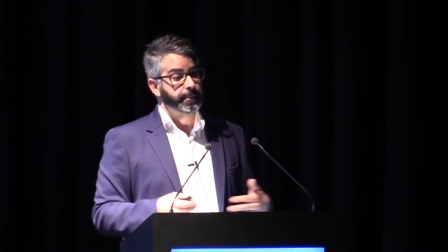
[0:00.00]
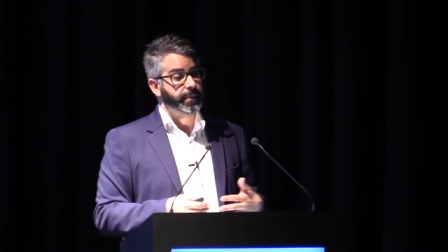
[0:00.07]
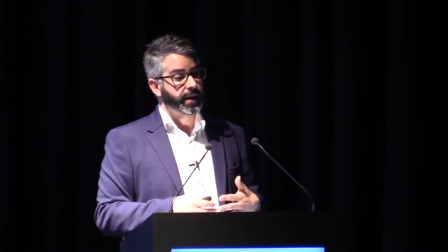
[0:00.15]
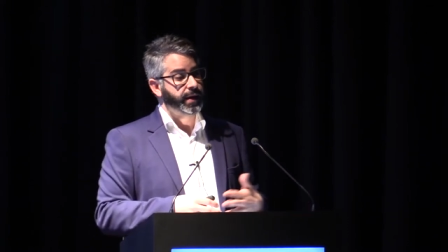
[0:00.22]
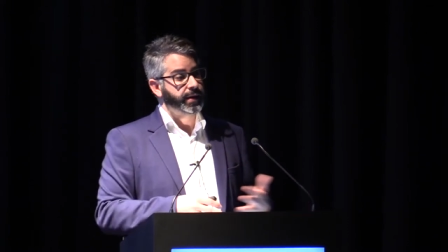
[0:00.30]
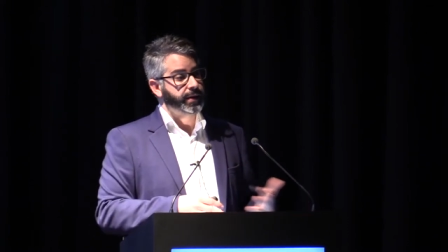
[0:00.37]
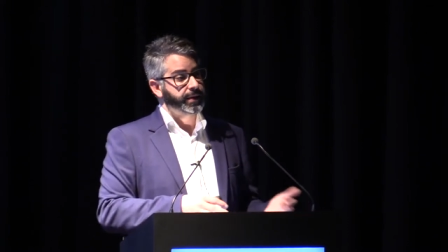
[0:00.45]
But
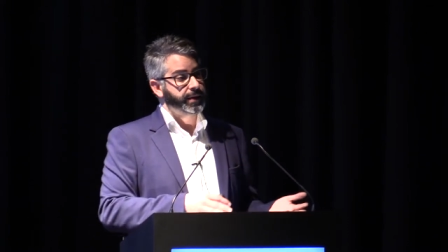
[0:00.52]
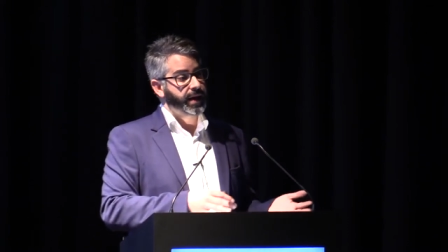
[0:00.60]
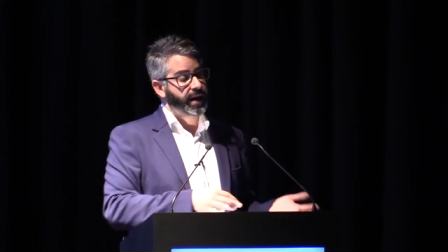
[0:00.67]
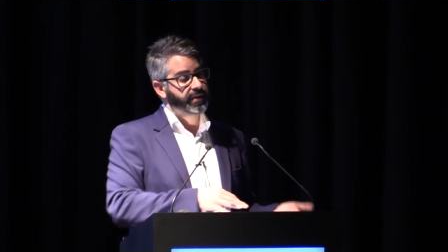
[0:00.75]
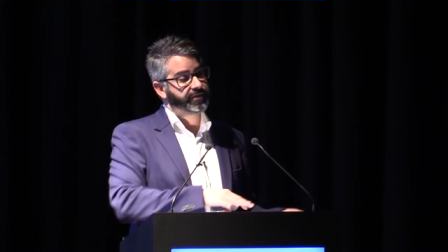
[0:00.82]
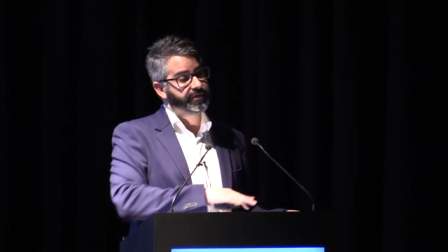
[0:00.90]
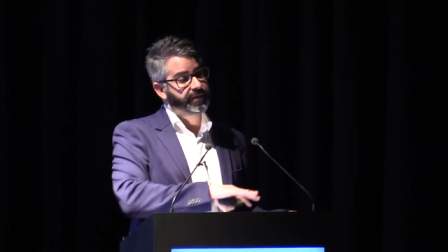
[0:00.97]
I
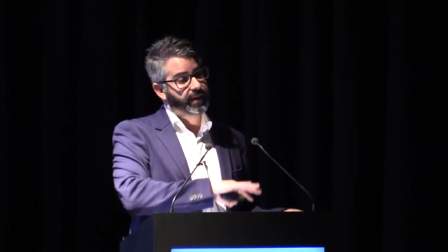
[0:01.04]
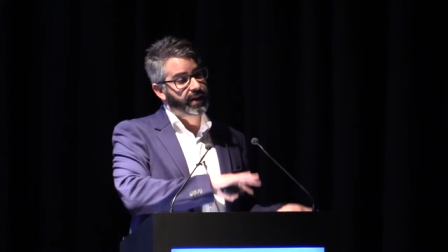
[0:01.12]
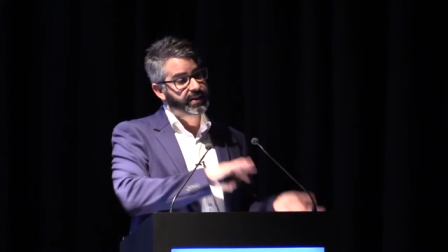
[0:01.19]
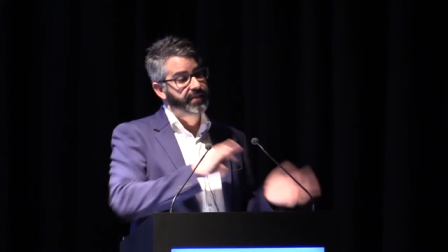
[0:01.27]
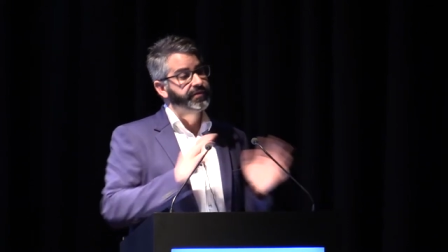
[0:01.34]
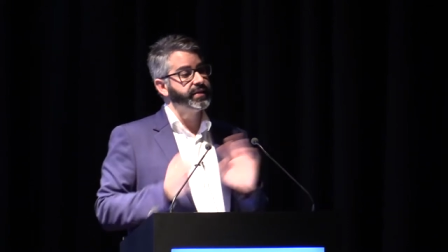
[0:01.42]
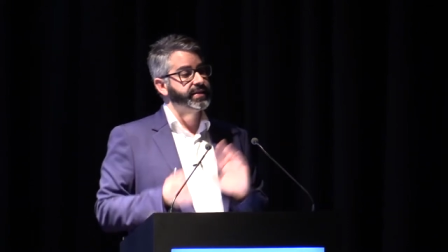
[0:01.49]
have a
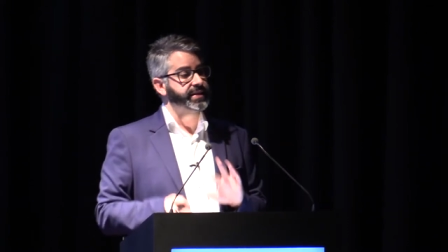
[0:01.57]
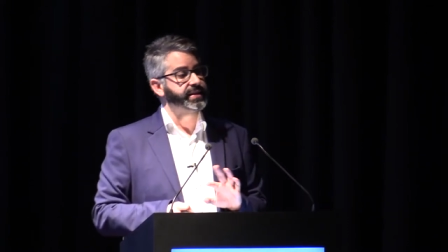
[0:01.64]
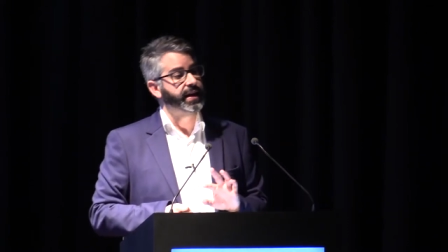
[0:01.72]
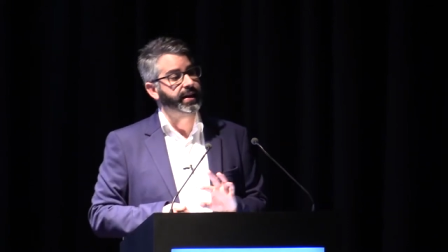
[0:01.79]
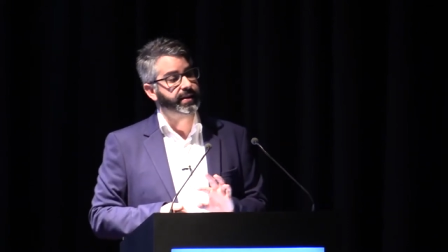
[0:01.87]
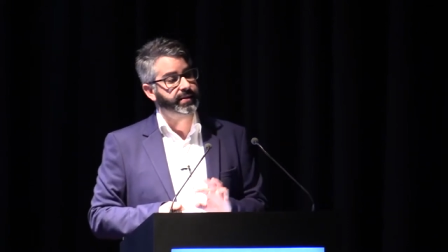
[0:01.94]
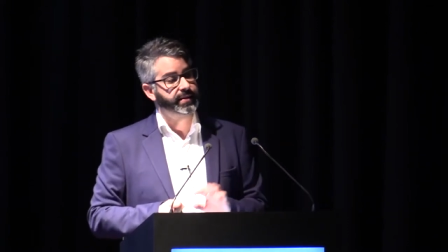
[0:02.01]
different
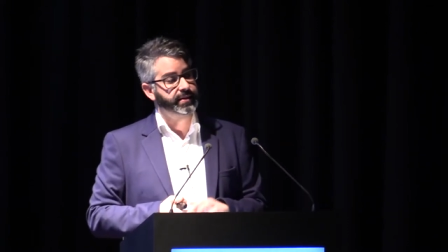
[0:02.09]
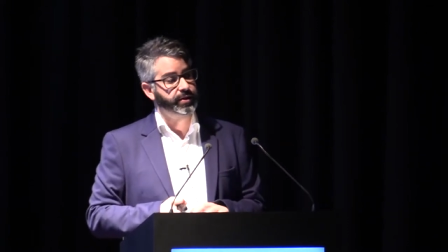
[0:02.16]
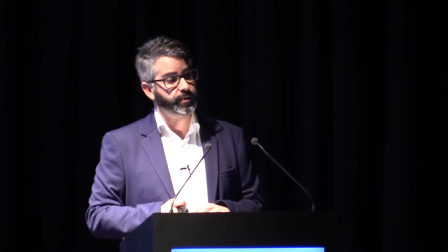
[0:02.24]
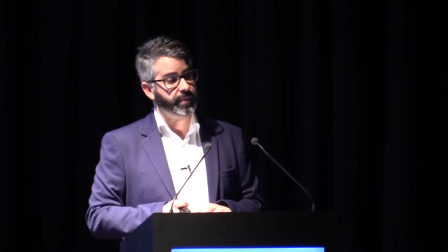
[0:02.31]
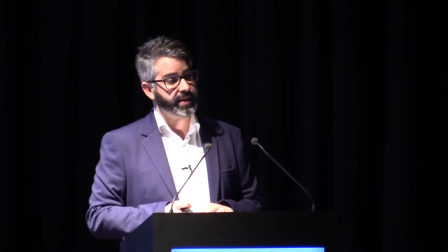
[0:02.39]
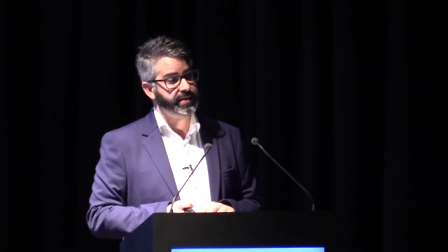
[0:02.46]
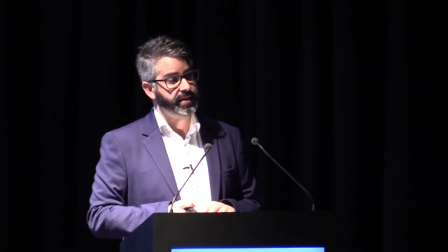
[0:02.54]
side
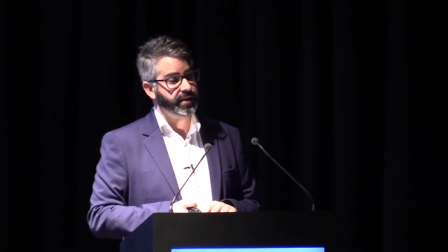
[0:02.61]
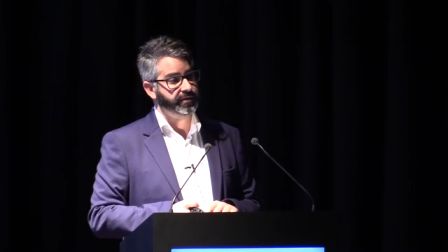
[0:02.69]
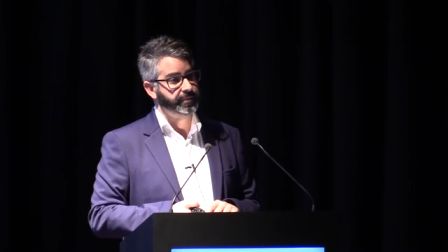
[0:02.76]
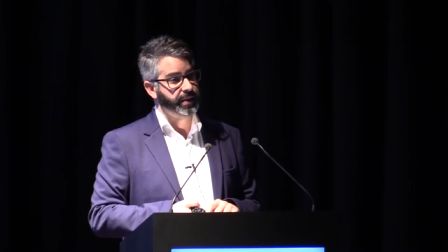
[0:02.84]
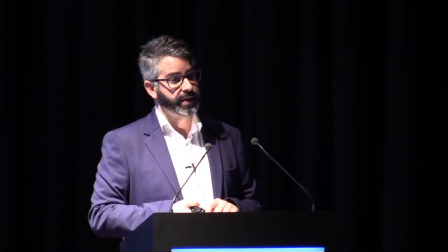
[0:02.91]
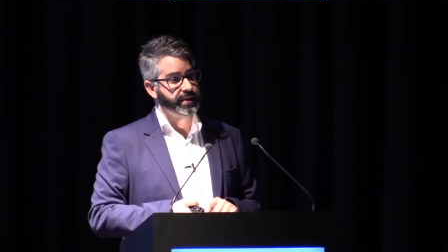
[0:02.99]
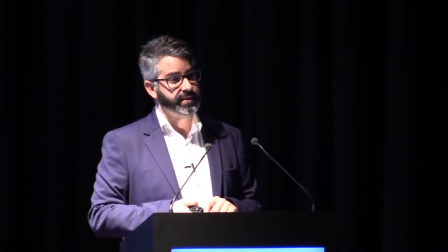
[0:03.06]
to myself,
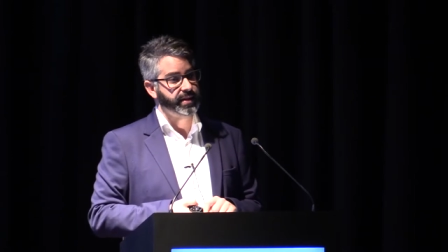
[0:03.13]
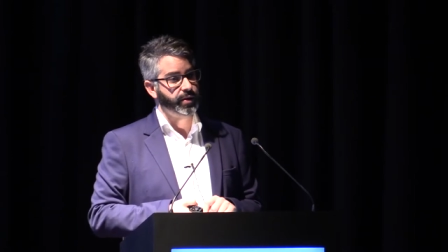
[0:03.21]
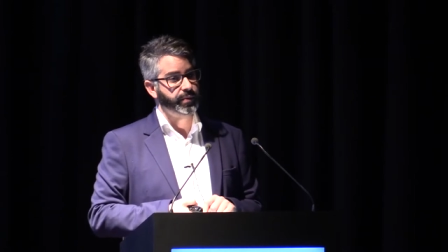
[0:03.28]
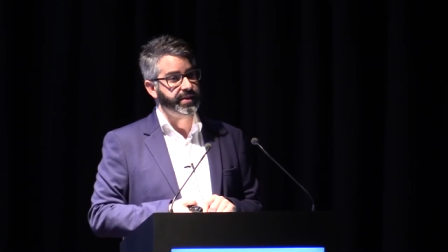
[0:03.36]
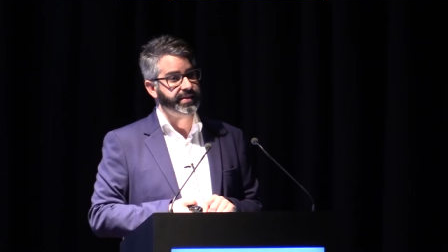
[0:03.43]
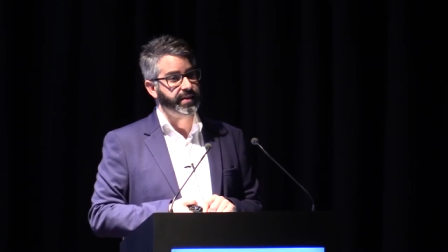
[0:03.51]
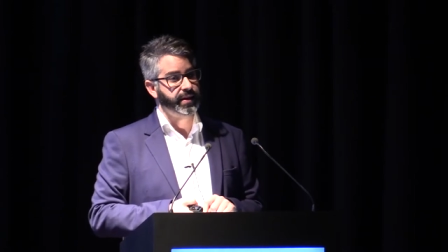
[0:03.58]
because I
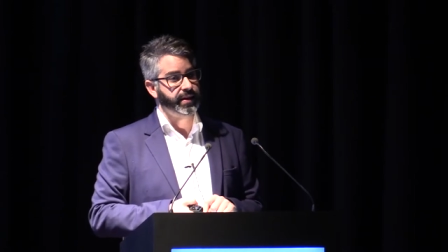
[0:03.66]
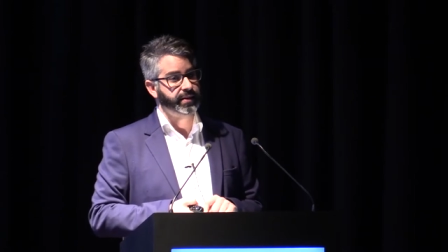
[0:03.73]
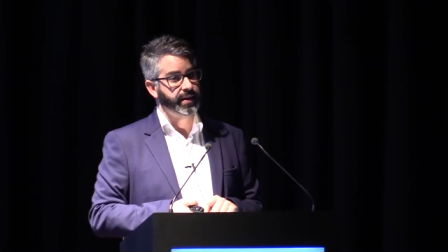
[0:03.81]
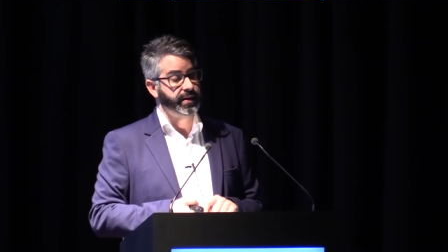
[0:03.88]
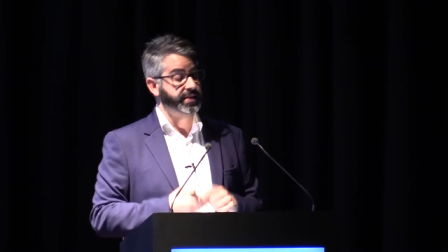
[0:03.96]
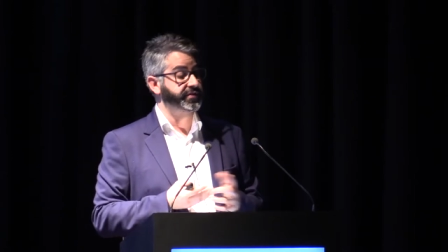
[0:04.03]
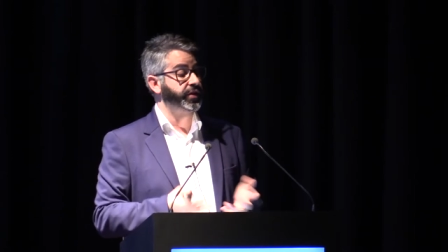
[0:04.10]
always think
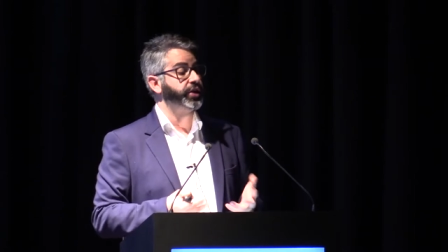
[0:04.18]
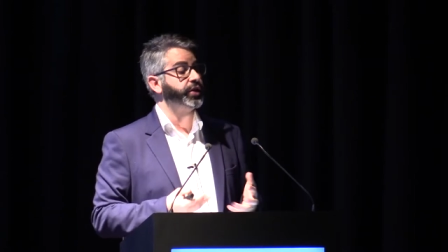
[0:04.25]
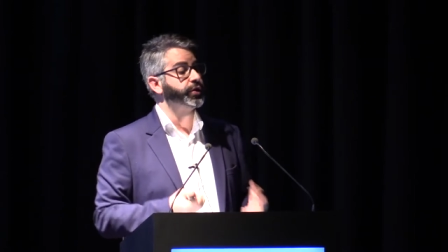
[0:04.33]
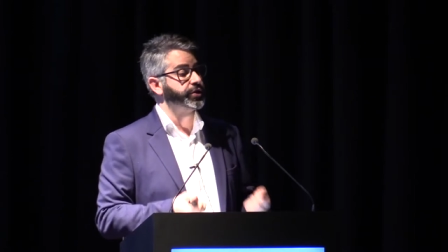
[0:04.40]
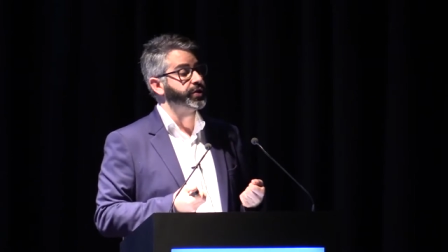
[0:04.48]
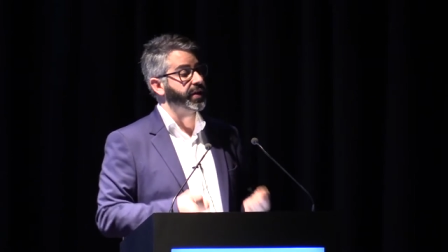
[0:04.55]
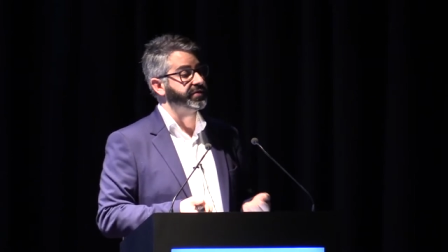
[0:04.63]
that it's very
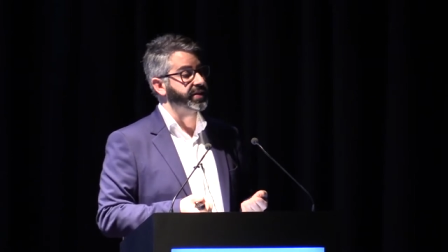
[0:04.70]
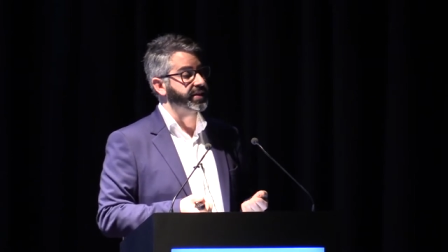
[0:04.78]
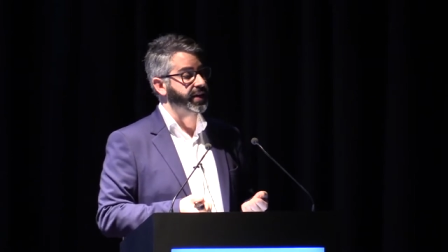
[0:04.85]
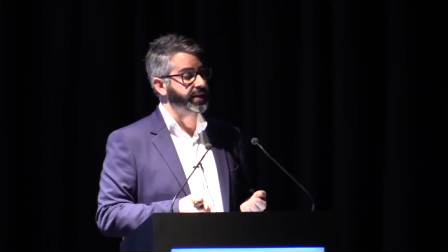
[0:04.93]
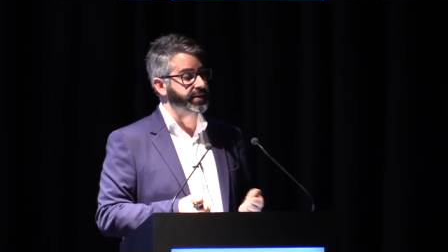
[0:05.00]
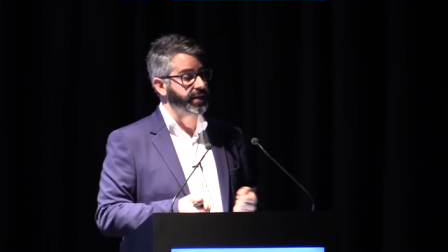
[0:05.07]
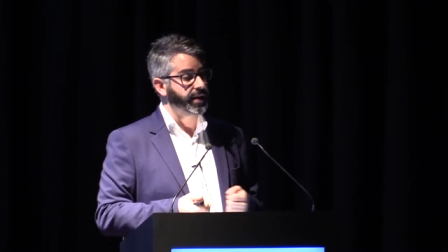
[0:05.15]
good to have the
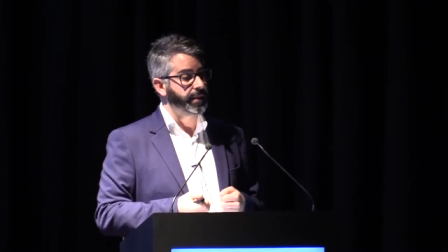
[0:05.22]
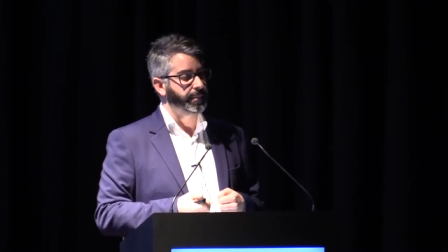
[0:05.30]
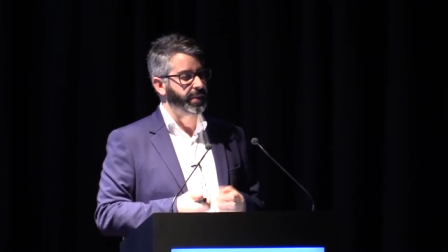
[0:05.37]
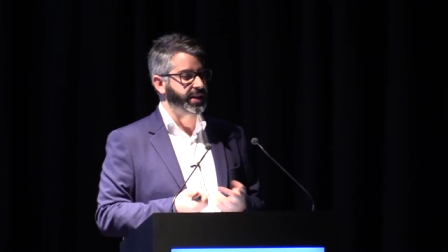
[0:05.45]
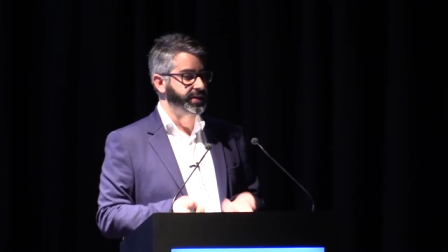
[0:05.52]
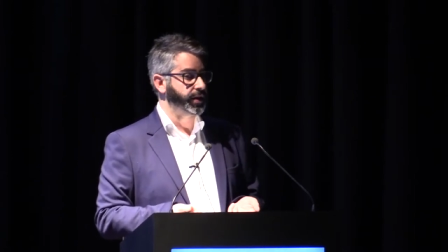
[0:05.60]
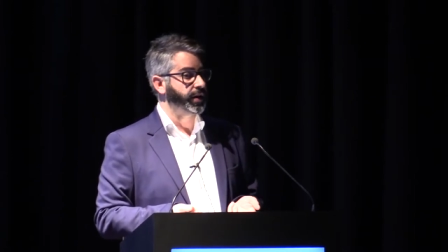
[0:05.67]
data,
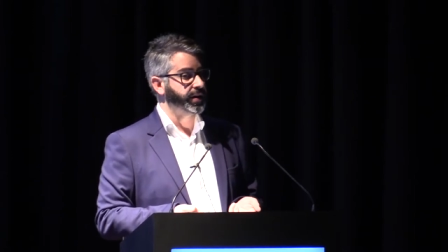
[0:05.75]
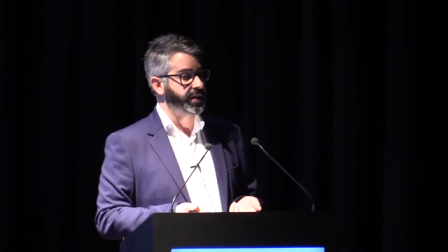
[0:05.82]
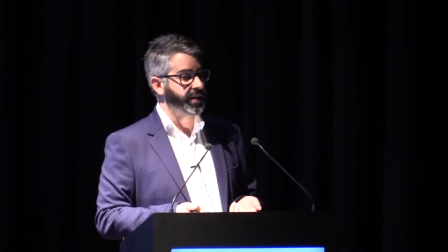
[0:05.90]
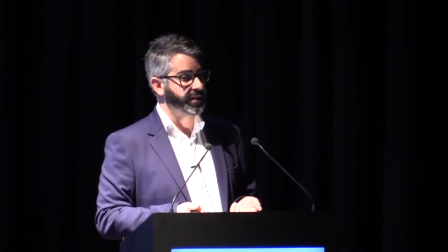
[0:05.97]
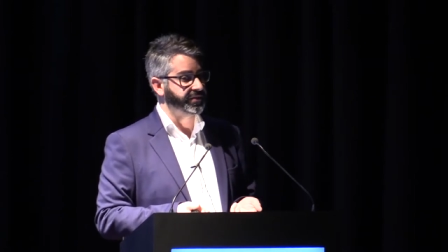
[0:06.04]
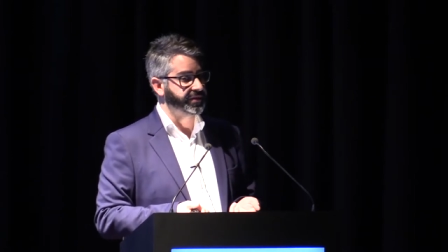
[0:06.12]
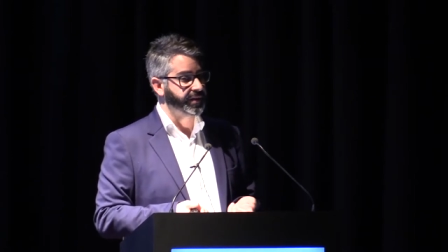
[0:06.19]
but it's not
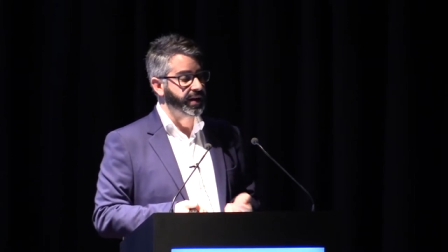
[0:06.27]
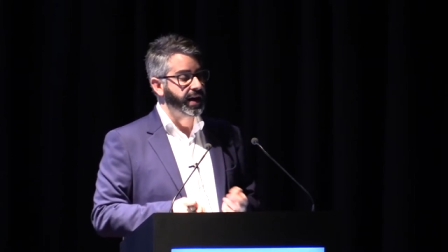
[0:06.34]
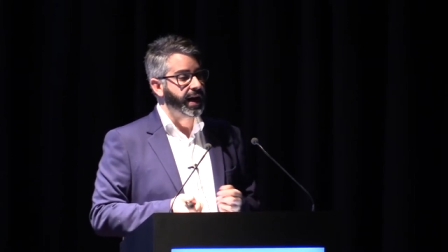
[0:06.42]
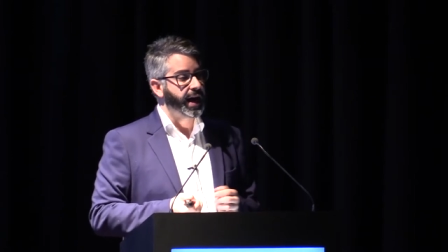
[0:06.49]
enough.